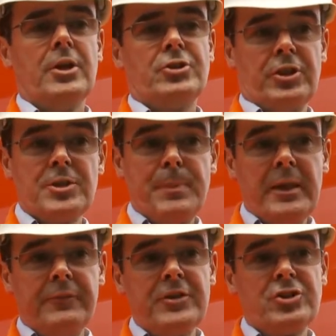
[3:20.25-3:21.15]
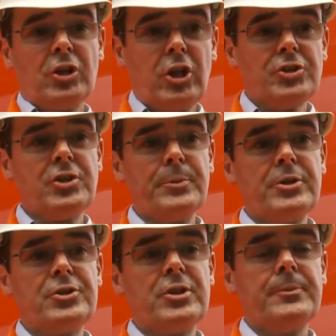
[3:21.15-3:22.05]
So this benefits our
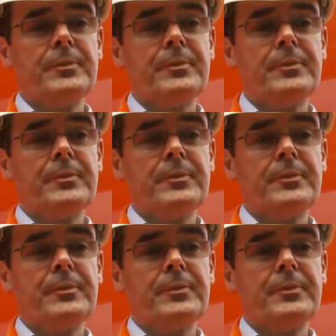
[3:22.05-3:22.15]
customers